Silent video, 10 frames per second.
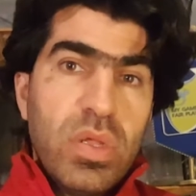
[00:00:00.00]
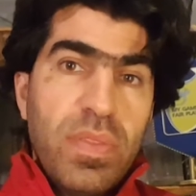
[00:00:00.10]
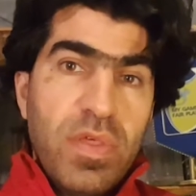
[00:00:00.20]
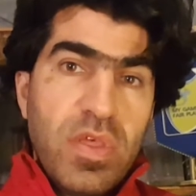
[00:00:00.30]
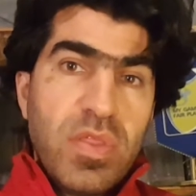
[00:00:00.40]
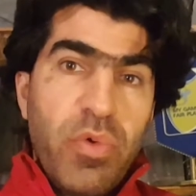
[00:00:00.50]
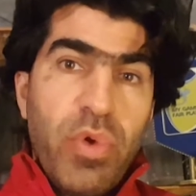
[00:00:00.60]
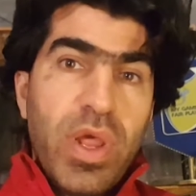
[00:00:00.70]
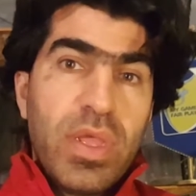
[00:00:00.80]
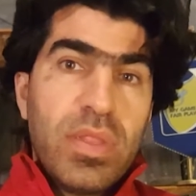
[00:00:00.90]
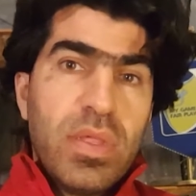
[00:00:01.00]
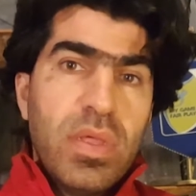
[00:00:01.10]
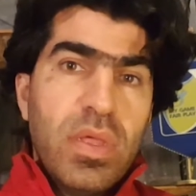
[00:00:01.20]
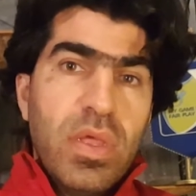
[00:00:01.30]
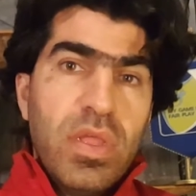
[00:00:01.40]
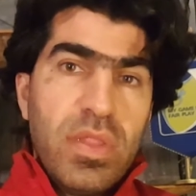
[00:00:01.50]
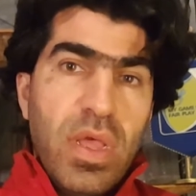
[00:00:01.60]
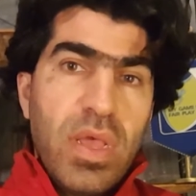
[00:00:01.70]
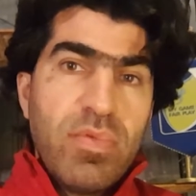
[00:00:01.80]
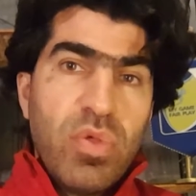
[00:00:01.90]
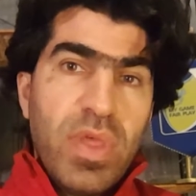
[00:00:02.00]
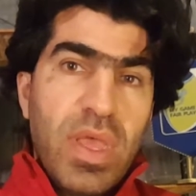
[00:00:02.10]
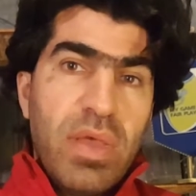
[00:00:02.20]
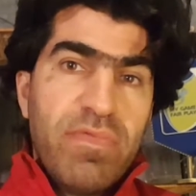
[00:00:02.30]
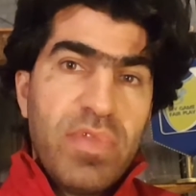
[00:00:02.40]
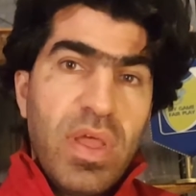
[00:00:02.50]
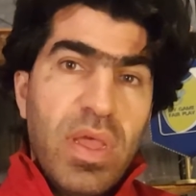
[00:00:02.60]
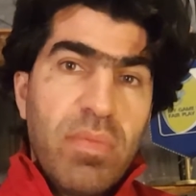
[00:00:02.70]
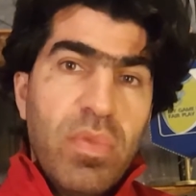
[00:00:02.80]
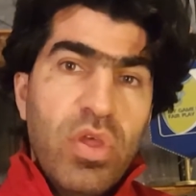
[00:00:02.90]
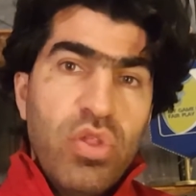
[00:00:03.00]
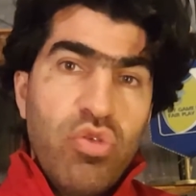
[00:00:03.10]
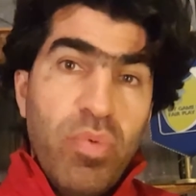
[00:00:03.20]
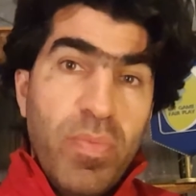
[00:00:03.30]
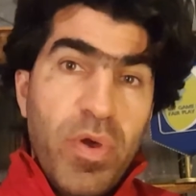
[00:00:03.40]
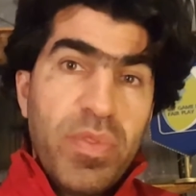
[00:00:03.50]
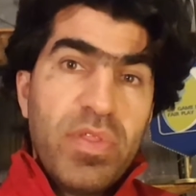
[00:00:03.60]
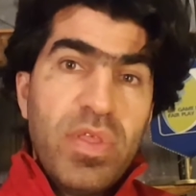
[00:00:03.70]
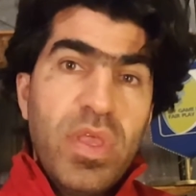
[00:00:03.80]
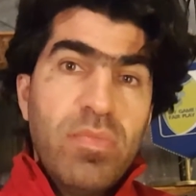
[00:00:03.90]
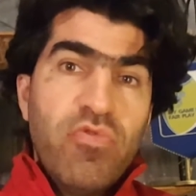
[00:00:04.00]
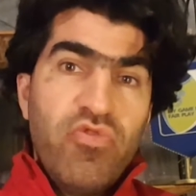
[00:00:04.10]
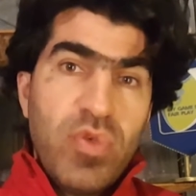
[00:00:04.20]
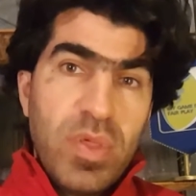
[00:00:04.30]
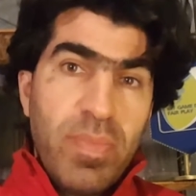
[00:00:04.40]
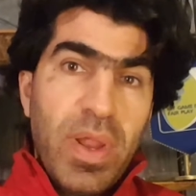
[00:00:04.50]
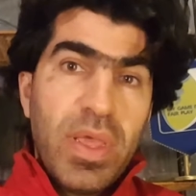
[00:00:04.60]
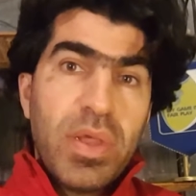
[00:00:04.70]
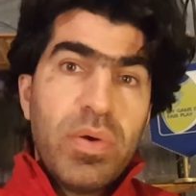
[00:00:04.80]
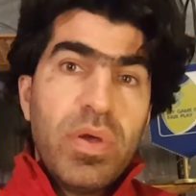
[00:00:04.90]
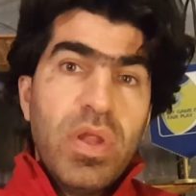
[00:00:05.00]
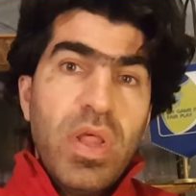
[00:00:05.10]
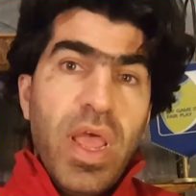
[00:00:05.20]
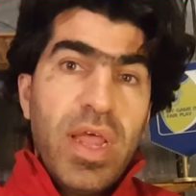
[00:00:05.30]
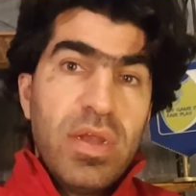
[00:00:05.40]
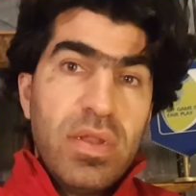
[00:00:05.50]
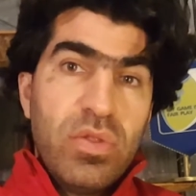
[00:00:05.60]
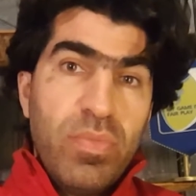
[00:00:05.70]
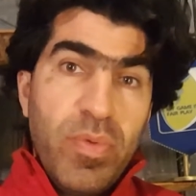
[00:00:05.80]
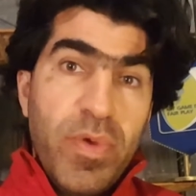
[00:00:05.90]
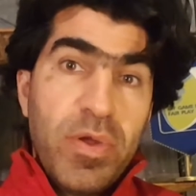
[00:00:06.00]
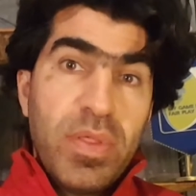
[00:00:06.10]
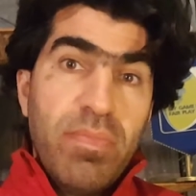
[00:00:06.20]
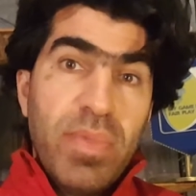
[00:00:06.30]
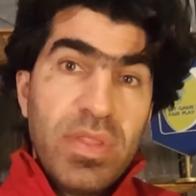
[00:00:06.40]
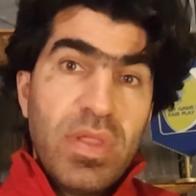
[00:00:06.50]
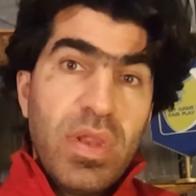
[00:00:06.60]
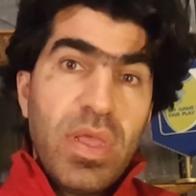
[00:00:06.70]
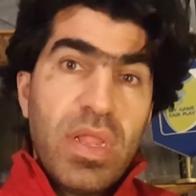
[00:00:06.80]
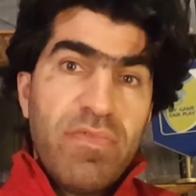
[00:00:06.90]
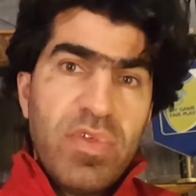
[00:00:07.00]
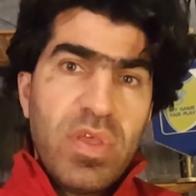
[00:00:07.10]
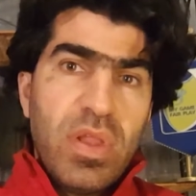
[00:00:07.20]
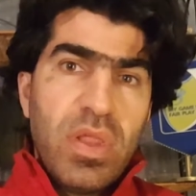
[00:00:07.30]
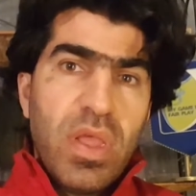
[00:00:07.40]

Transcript: This is the right time, so they have time to prepare the team, to choose a player, and to prepare them mentally and physically.